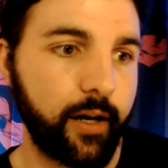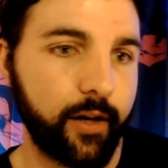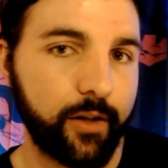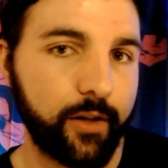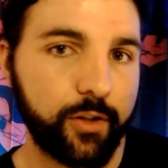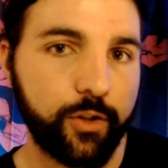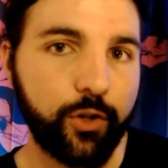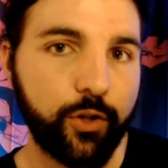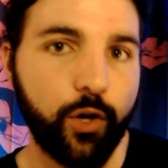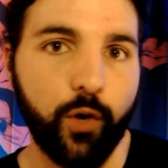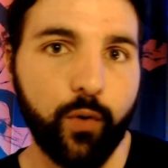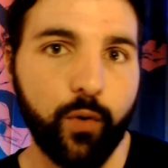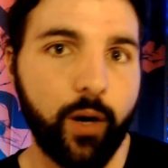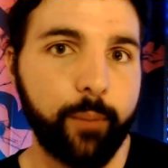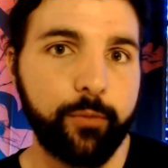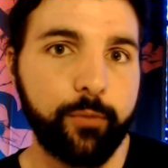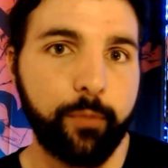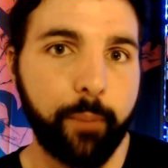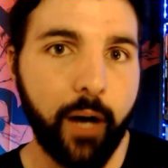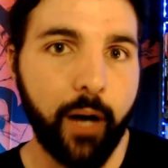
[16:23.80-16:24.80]

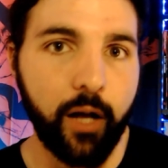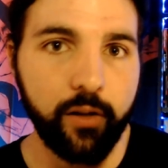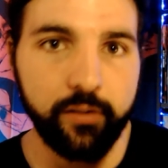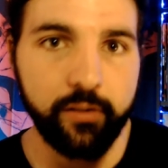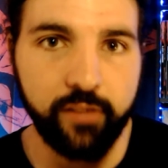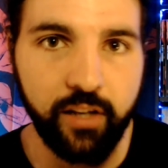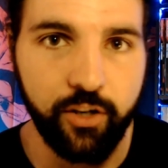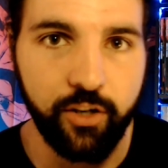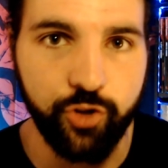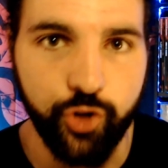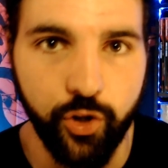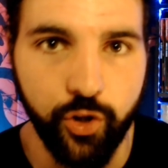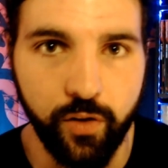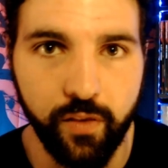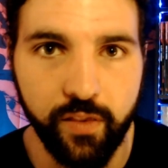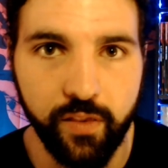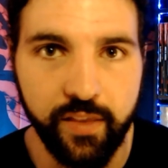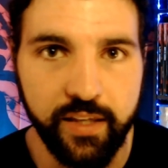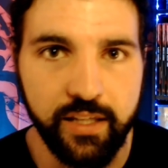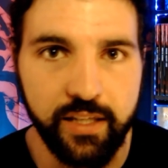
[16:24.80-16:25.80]
corrupt politician,
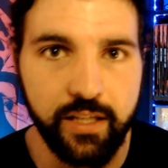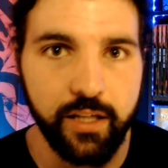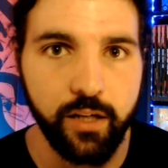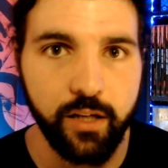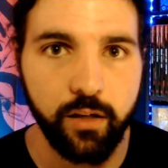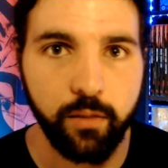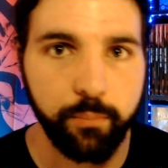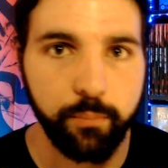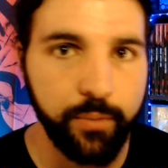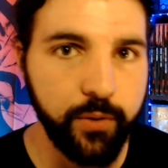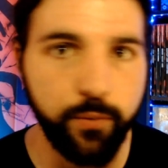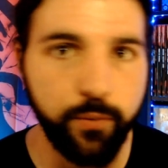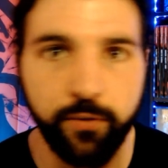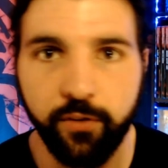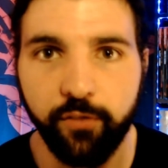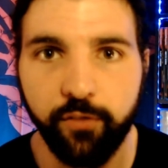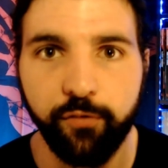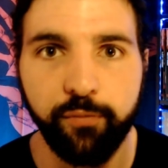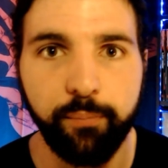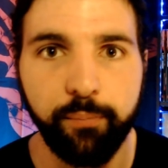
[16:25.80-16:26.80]
the
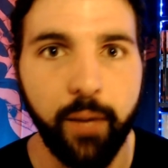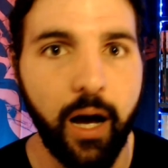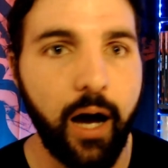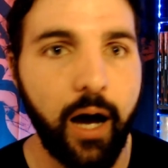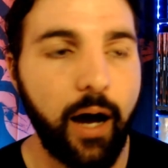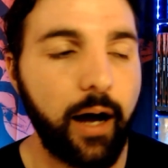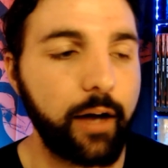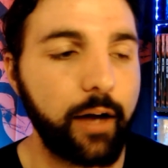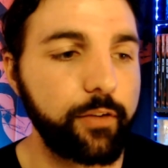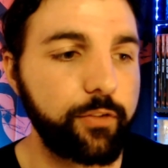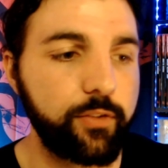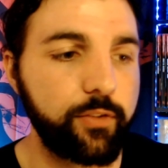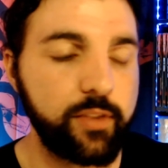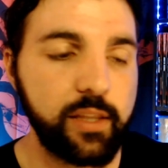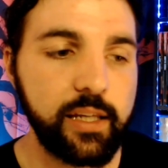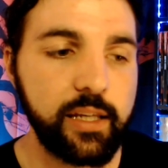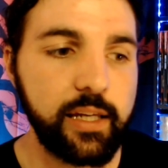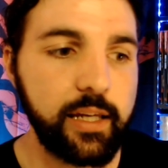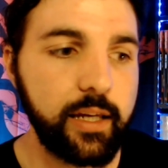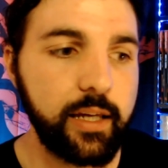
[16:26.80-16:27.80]
abusive boss,
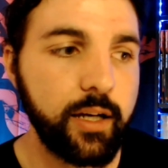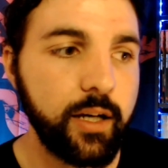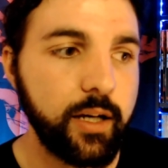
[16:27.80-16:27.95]
the